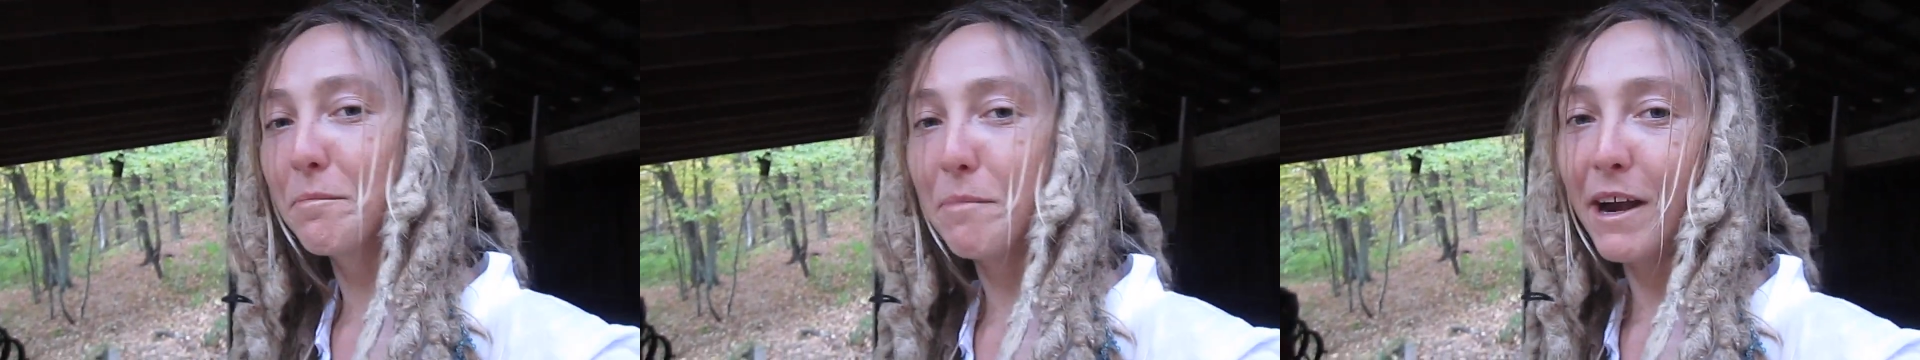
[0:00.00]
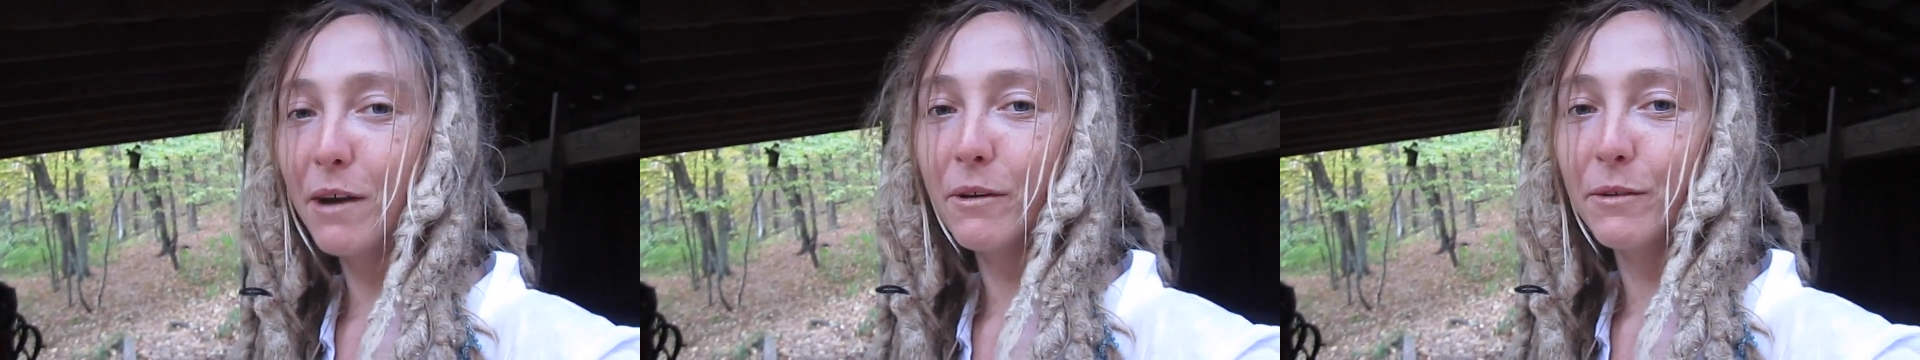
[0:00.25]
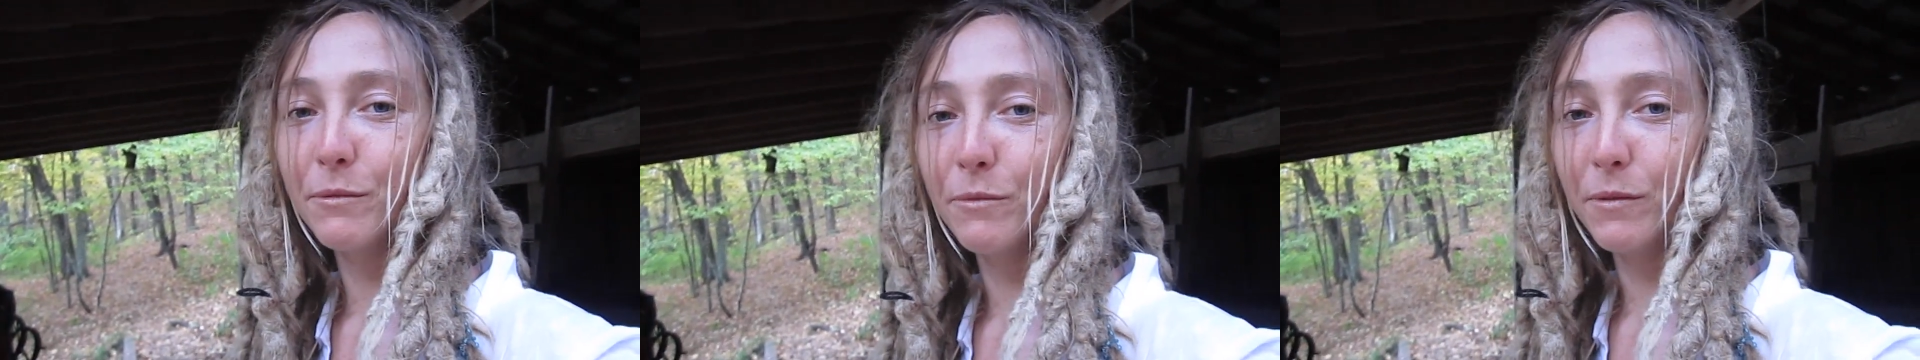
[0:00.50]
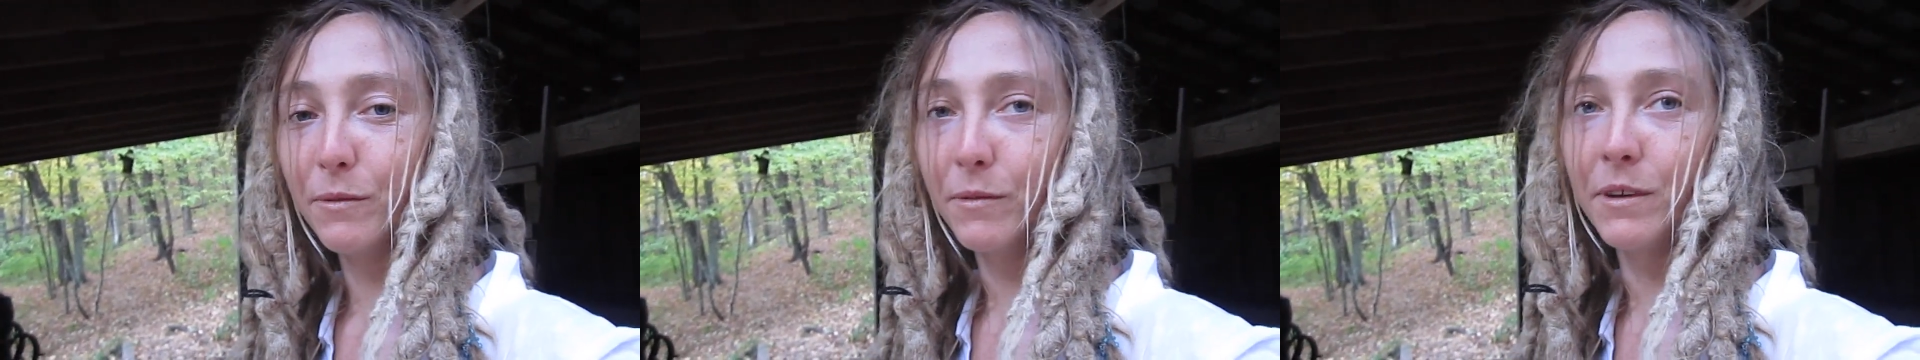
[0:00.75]
a bear would
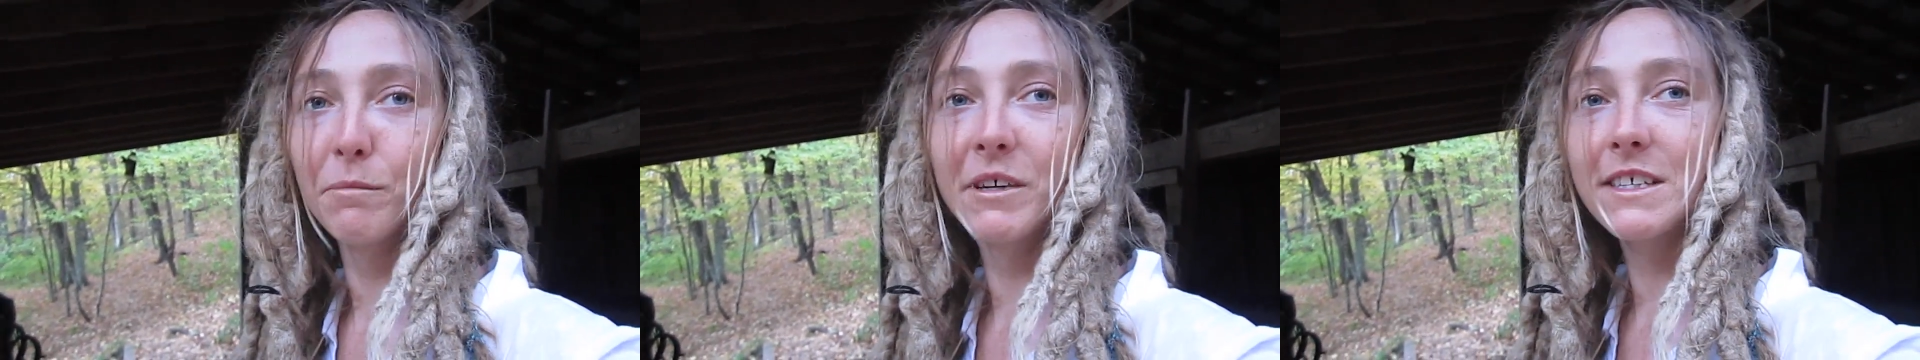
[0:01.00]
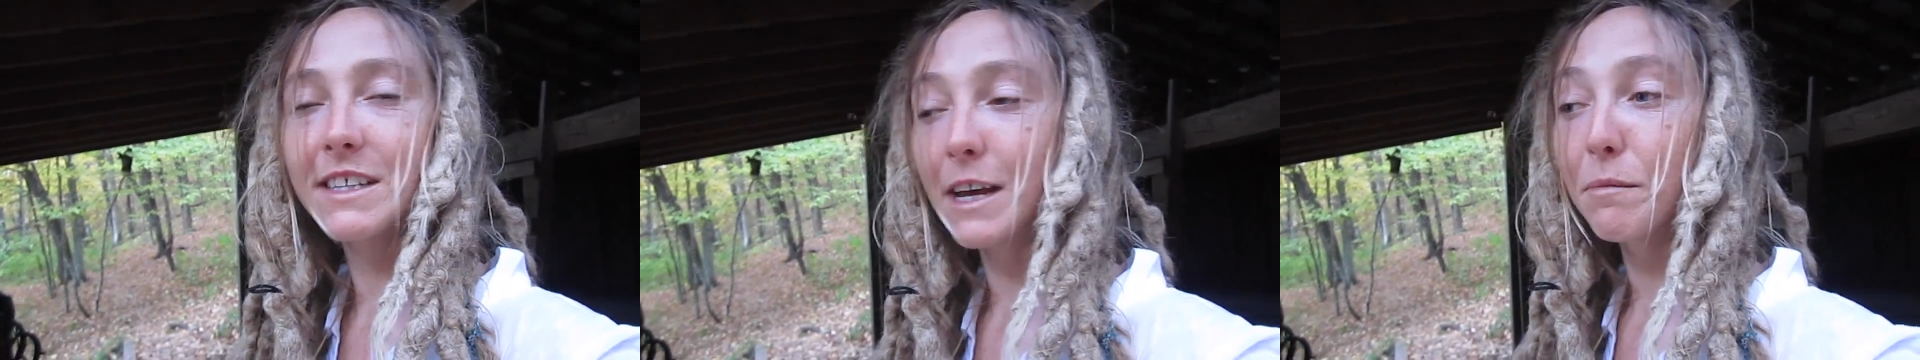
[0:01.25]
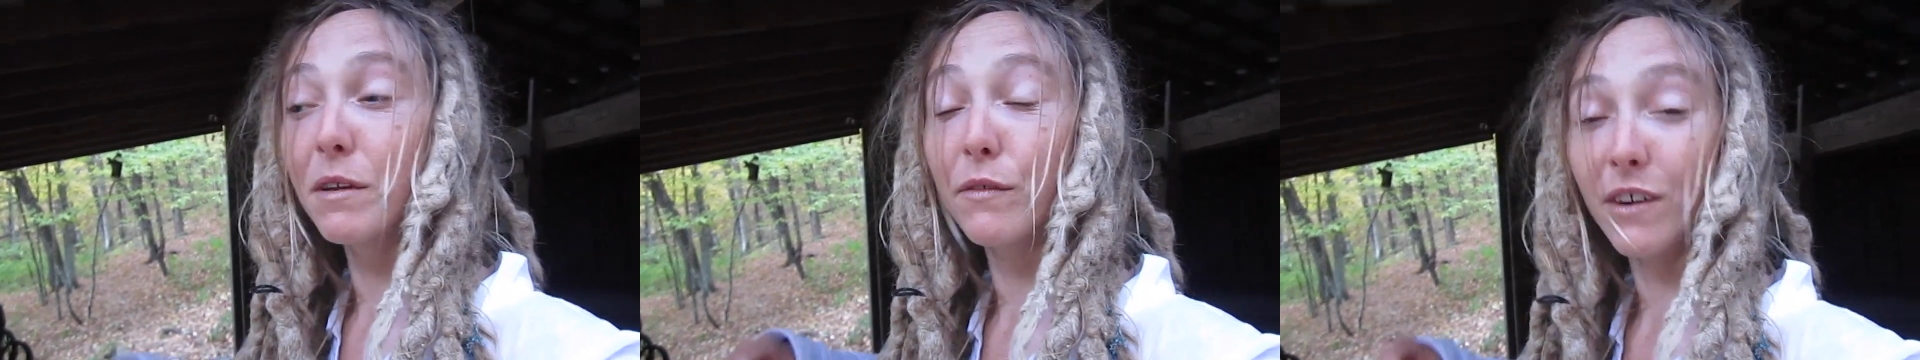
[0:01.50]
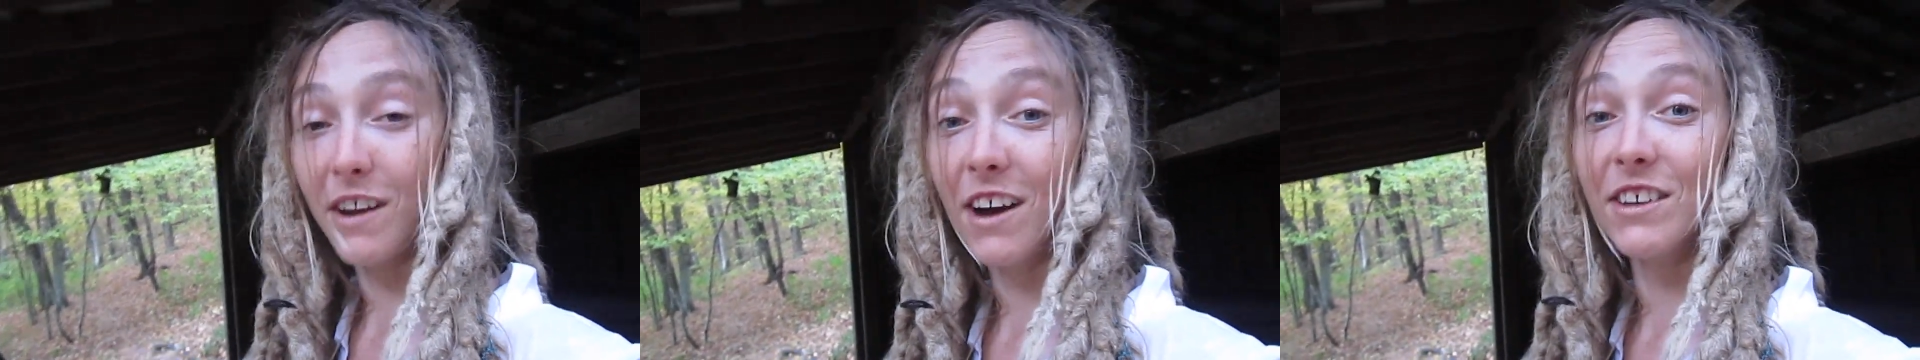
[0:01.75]
mistake me
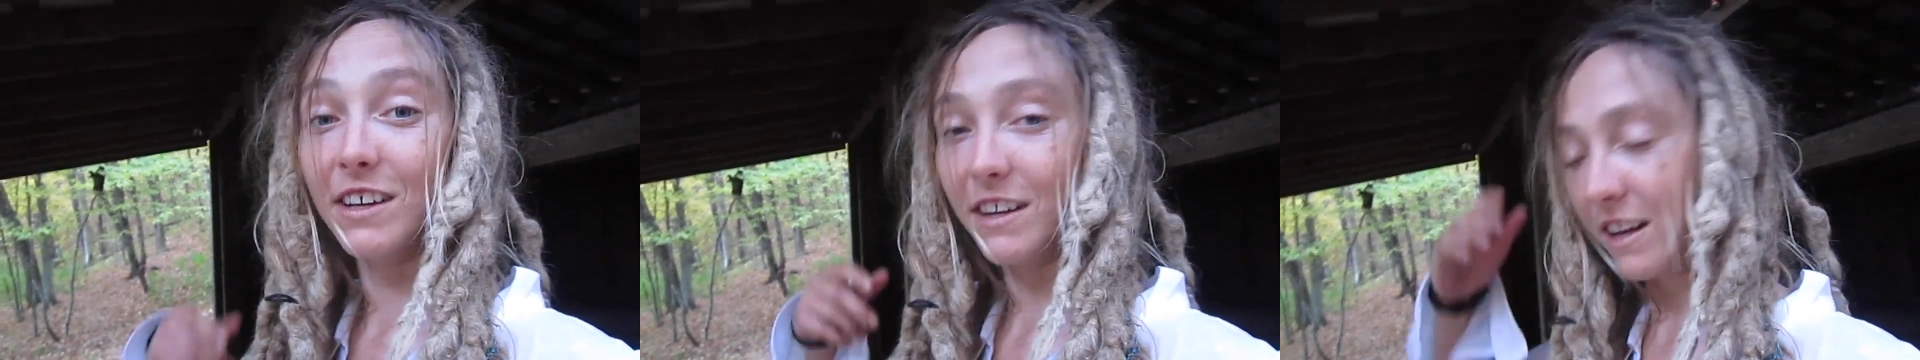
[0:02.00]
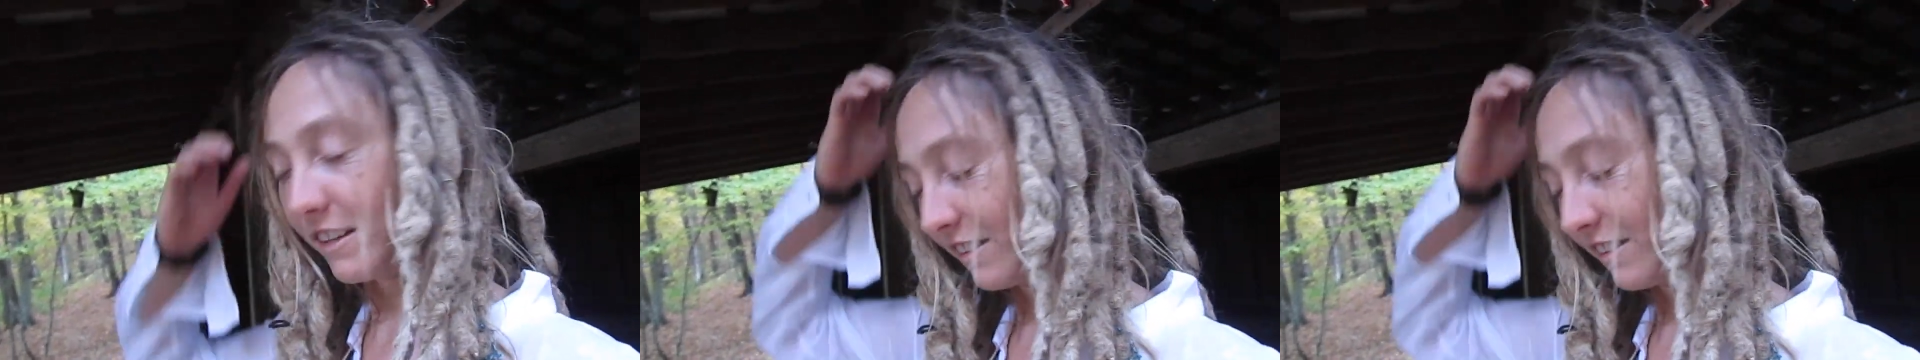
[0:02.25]
for an onion.